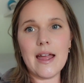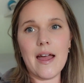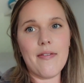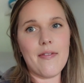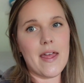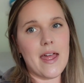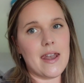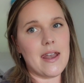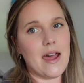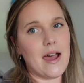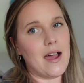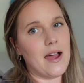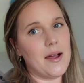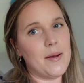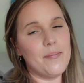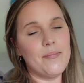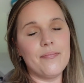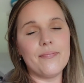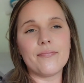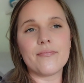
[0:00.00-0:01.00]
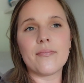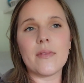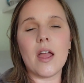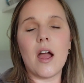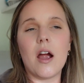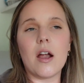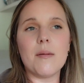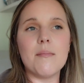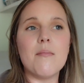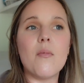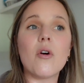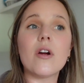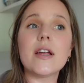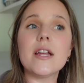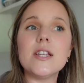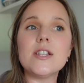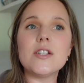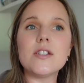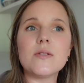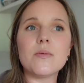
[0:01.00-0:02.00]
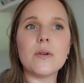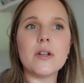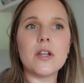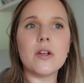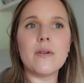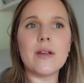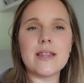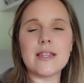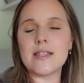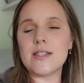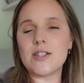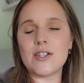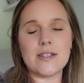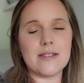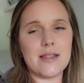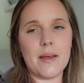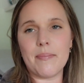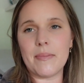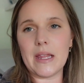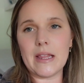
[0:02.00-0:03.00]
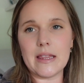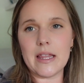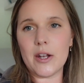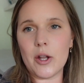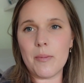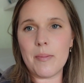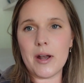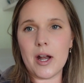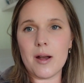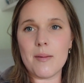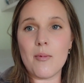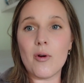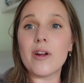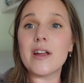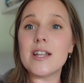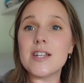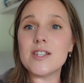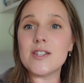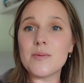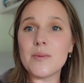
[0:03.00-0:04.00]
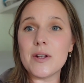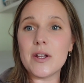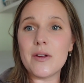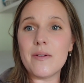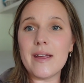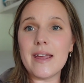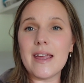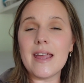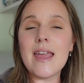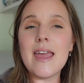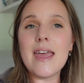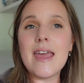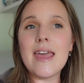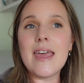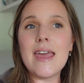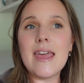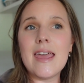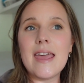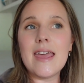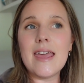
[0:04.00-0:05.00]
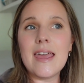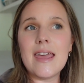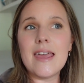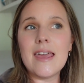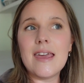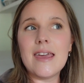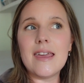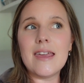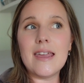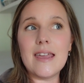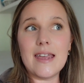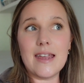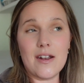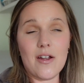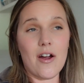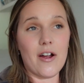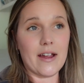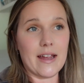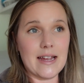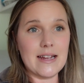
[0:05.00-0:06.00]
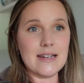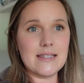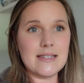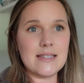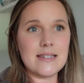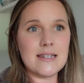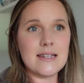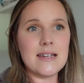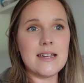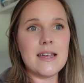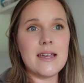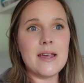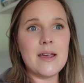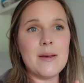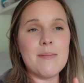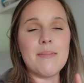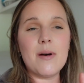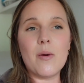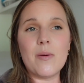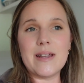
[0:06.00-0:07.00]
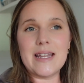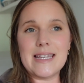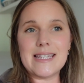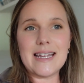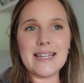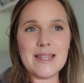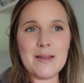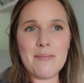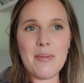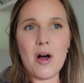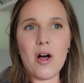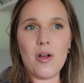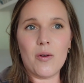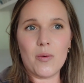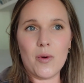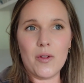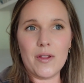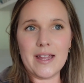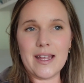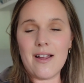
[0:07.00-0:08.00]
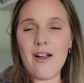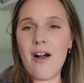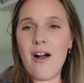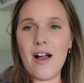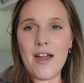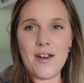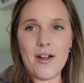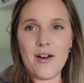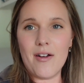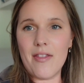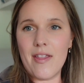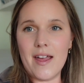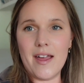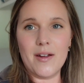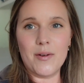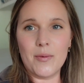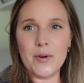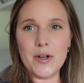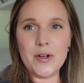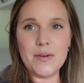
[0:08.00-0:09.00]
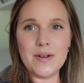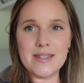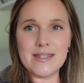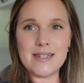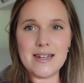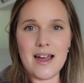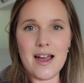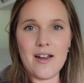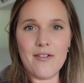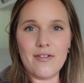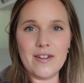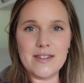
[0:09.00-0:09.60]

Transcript: And then our mortgage is renewing. This is just something little, but our mortgage is renewing in August. But we need to get the ball rolling on all the renewal stuff.